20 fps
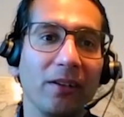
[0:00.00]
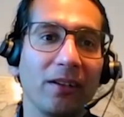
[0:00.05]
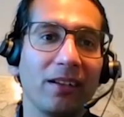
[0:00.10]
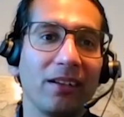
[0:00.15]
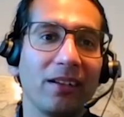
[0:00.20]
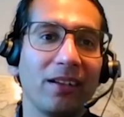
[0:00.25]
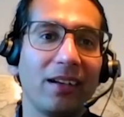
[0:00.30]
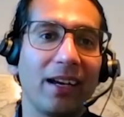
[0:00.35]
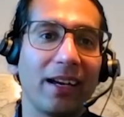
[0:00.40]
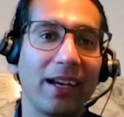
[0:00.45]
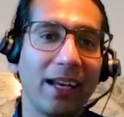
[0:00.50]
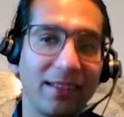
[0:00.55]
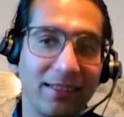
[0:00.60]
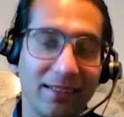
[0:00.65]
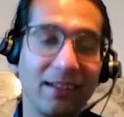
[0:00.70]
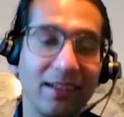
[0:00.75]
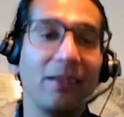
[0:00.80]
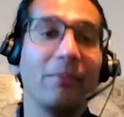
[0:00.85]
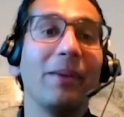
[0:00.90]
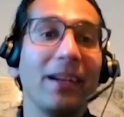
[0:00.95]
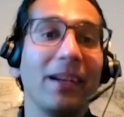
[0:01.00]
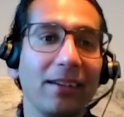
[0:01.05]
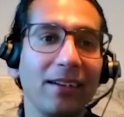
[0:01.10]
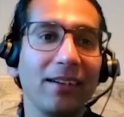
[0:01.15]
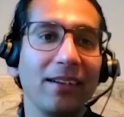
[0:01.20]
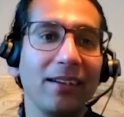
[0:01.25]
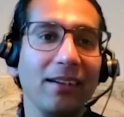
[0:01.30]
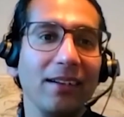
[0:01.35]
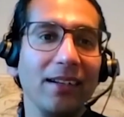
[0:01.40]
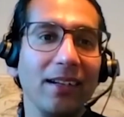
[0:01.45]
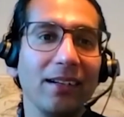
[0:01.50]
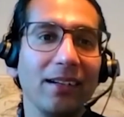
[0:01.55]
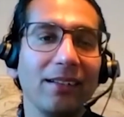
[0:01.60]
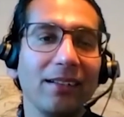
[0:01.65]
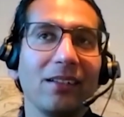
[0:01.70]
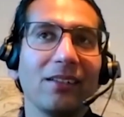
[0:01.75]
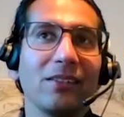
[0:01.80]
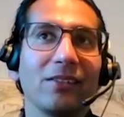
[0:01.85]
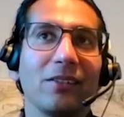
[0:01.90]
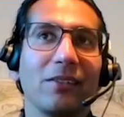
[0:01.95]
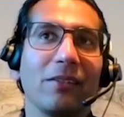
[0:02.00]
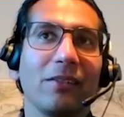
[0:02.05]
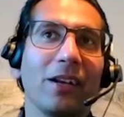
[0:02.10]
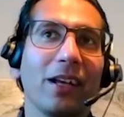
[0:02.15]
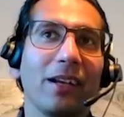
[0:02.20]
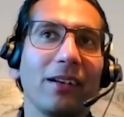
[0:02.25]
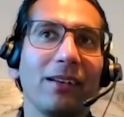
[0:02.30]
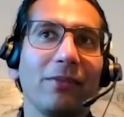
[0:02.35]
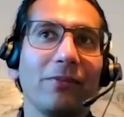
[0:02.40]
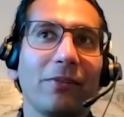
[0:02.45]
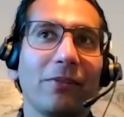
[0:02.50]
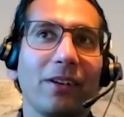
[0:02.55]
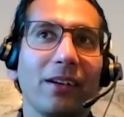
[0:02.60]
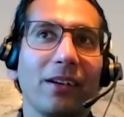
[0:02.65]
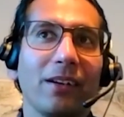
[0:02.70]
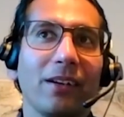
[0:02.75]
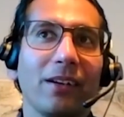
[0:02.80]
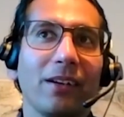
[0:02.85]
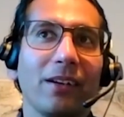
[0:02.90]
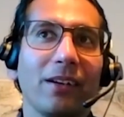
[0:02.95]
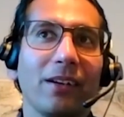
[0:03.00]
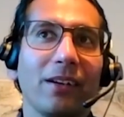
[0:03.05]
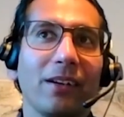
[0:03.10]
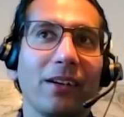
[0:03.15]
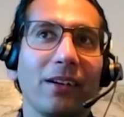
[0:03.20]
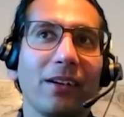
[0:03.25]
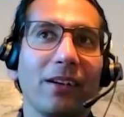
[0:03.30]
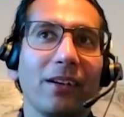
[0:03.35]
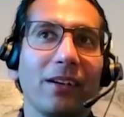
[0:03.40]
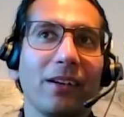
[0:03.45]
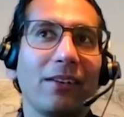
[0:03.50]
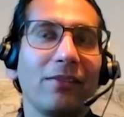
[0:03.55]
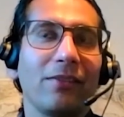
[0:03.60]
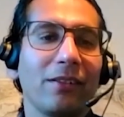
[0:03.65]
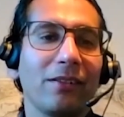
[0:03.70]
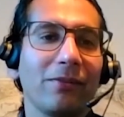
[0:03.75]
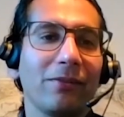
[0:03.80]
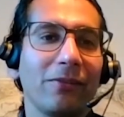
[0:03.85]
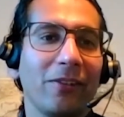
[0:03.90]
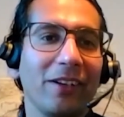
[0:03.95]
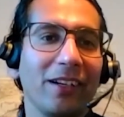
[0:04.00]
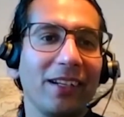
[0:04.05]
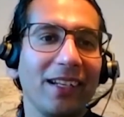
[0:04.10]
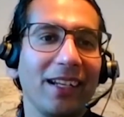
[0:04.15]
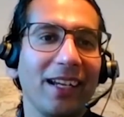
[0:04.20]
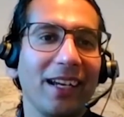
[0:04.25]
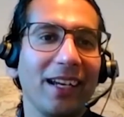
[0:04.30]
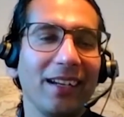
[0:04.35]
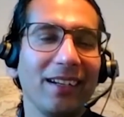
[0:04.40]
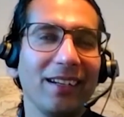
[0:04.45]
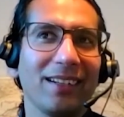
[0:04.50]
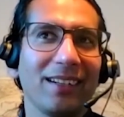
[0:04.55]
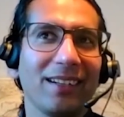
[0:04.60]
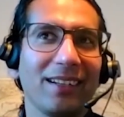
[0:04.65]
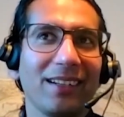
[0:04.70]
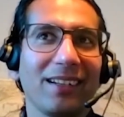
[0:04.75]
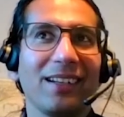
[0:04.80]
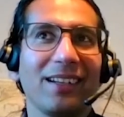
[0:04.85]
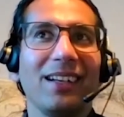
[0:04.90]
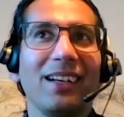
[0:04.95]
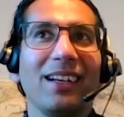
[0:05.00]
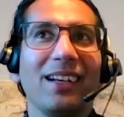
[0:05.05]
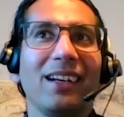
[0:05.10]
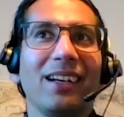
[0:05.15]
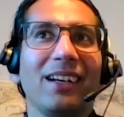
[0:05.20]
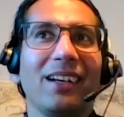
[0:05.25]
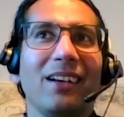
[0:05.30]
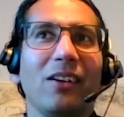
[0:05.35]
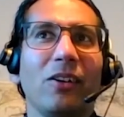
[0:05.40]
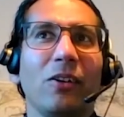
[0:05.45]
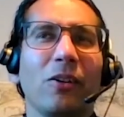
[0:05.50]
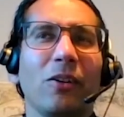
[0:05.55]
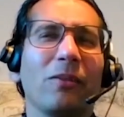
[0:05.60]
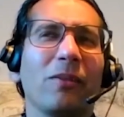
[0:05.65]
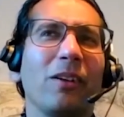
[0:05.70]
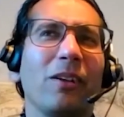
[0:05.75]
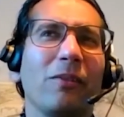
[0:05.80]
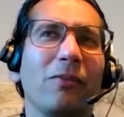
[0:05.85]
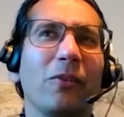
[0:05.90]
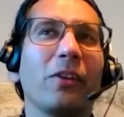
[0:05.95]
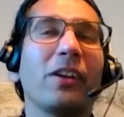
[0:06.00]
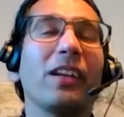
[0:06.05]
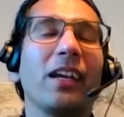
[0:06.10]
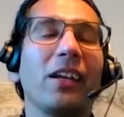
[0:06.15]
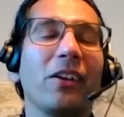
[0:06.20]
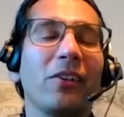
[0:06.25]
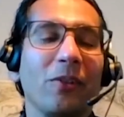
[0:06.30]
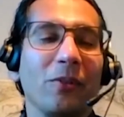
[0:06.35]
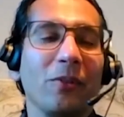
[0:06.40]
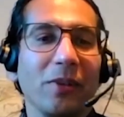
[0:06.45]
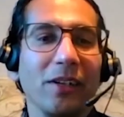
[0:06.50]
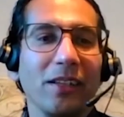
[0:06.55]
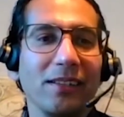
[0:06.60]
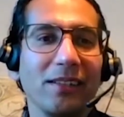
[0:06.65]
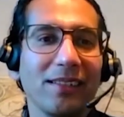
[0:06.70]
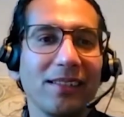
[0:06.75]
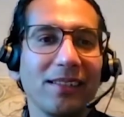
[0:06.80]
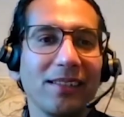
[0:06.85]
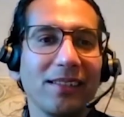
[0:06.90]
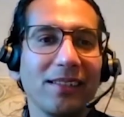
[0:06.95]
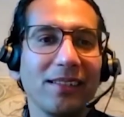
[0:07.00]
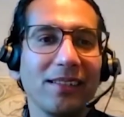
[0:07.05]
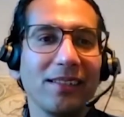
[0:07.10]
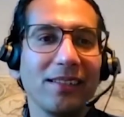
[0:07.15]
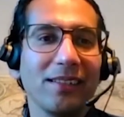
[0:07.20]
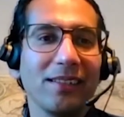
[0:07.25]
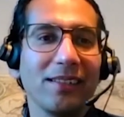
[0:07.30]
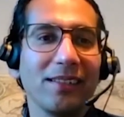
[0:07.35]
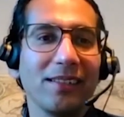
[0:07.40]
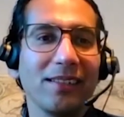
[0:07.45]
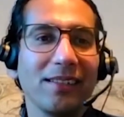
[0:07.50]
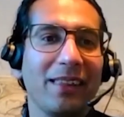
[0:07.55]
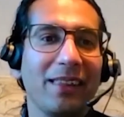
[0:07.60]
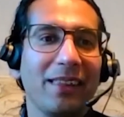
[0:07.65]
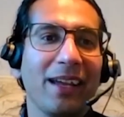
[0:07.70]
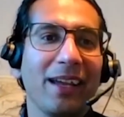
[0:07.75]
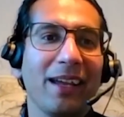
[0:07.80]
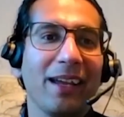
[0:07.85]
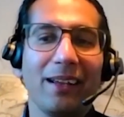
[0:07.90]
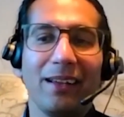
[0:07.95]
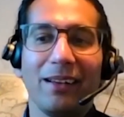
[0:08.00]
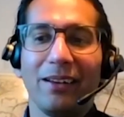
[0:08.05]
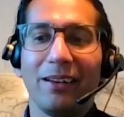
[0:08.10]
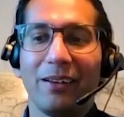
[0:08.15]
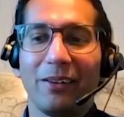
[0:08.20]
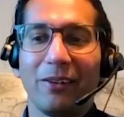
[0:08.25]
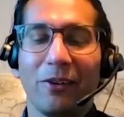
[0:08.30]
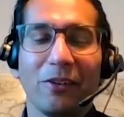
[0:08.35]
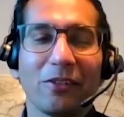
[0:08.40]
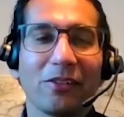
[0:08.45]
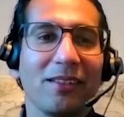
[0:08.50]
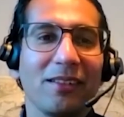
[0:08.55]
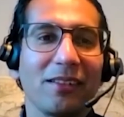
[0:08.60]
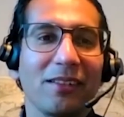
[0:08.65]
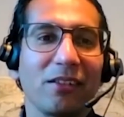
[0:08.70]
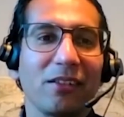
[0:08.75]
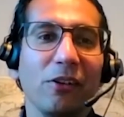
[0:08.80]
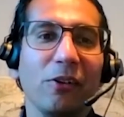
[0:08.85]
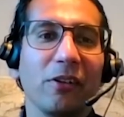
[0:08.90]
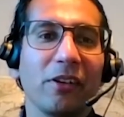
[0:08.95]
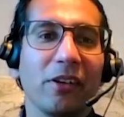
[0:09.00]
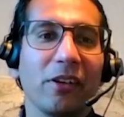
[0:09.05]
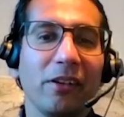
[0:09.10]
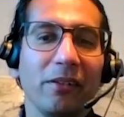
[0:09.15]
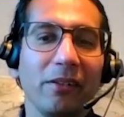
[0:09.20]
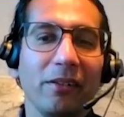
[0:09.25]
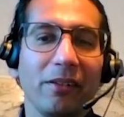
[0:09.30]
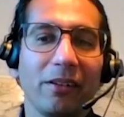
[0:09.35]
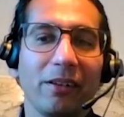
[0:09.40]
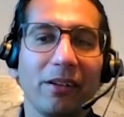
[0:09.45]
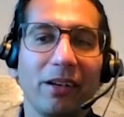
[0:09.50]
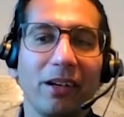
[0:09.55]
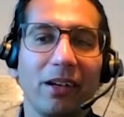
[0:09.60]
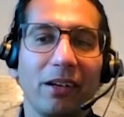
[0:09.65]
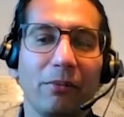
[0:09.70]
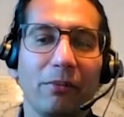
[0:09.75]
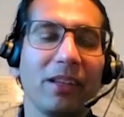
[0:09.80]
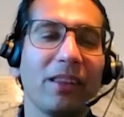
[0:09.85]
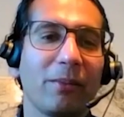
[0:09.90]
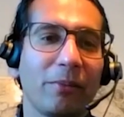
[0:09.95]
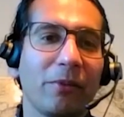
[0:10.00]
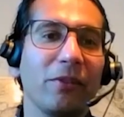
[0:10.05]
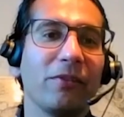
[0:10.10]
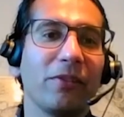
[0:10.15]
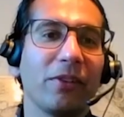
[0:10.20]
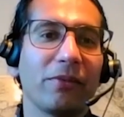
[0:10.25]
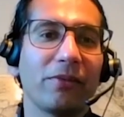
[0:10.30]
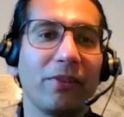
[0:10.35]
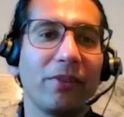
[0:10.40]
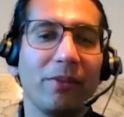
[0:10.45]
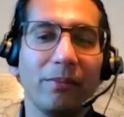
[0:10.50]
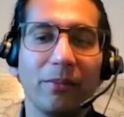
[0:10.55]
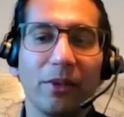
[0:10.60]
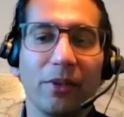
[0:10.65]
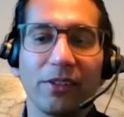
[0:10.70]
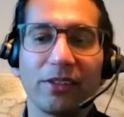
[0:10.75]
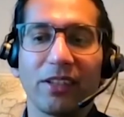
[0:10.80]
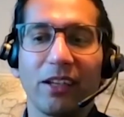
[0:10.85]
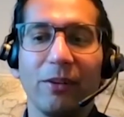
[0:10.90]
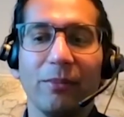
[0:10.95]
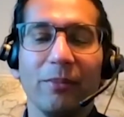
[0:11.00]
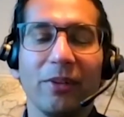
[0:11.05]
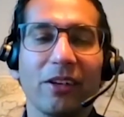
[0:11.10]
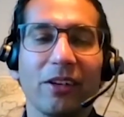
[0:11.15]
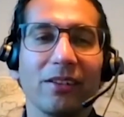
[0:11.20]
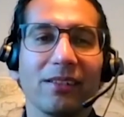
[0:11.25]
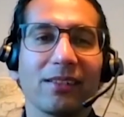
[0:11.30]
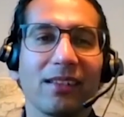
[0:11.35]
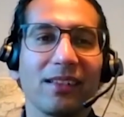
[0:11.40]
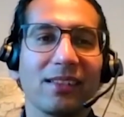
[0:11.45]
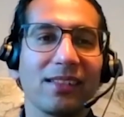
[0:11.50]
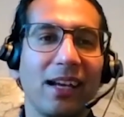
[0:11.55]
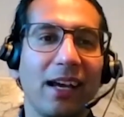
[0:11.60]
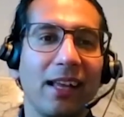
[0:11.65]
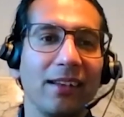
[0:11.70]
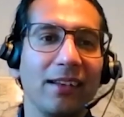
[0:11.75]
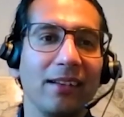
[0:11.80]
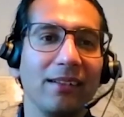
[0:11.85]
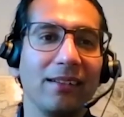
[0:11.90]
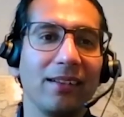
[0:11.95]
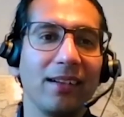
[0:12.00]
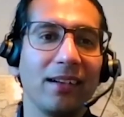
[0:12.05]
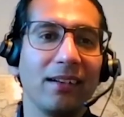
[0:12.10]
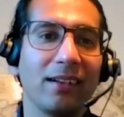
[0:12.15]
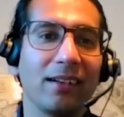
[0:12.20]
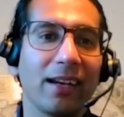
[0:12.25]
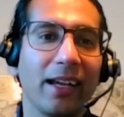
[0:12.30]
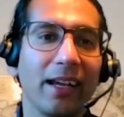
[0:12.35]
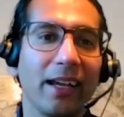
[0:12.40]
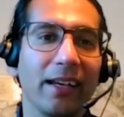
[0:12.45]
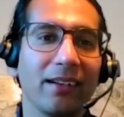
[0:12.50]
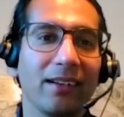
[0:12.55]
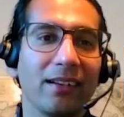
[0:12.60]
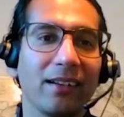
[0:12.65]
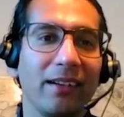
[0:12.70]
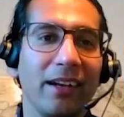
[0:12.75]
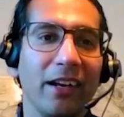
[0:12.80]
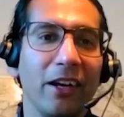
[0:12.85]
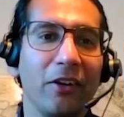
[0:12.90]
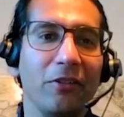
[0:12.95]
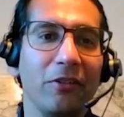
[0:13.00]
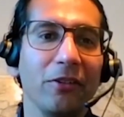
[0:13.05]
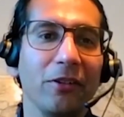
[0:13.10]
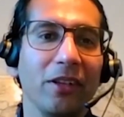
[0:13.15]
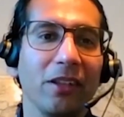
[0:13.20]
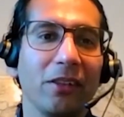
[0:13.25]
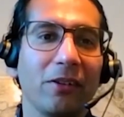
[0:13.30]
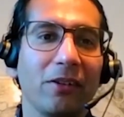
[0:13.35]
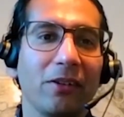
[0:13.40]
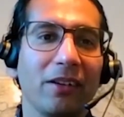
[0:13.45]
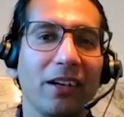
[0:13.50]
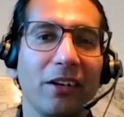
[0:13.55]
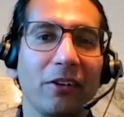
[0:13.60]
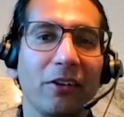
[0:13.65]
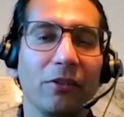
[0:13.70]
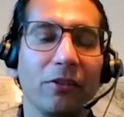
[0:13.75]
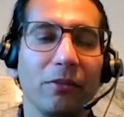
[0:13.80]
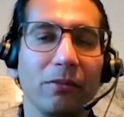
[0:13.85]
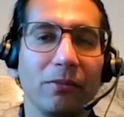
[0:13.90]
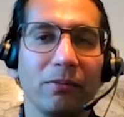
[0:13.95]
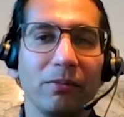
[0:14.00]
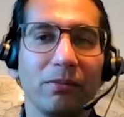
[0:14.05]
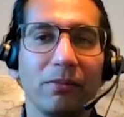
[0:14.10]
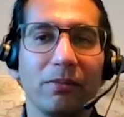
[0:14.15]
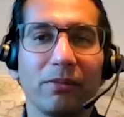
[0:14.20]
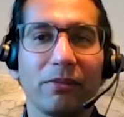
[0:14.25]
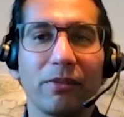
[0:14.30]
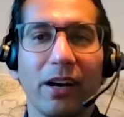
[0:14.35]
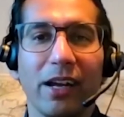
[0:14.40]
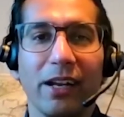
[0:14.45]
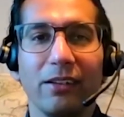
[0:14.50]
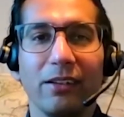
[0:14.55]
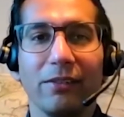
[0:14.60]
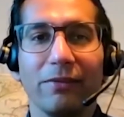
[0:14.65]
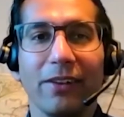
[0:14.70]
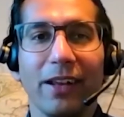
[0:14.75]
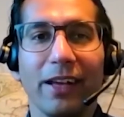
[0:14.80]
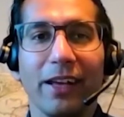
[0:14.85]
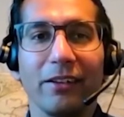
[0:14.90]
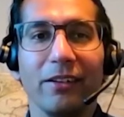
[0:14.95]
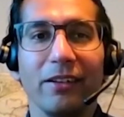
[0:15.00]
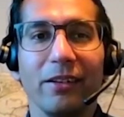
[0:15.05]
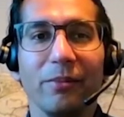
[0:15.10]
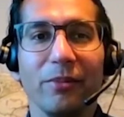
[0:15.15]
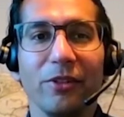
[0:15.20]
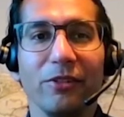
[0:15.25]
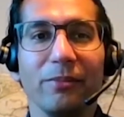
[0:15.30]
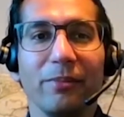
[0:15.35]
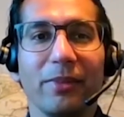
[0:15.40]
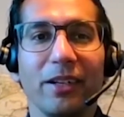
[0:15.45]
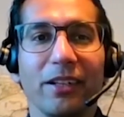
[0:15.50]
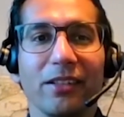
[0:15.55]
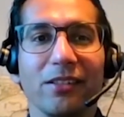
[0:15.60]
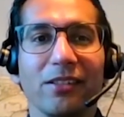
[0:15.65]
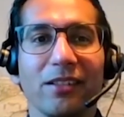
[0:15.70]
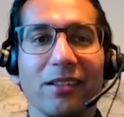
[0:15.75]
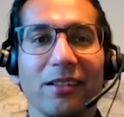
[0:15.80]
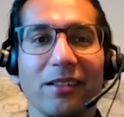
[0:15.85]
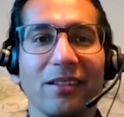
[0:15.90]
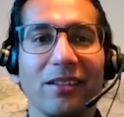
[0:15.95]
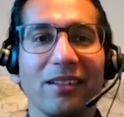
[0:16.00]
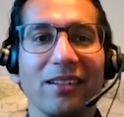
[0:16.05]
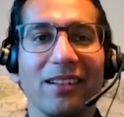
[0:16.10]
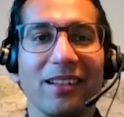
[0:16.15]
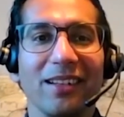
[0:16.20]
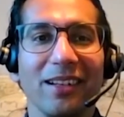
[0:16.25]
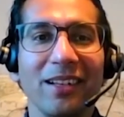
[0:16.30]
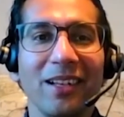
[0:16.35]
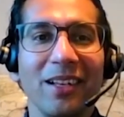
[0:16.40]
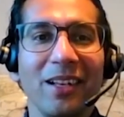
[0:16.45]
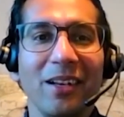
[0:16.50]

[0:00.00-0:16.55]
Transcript: war against independent India. So in 1947 uh, to 48, or uh, 48 onwards, uh, they launched the slogan uh, with approval from Moscow because uh, Stalin didn't like Nehru. He thought Nehru tried to flatter him too much and uh,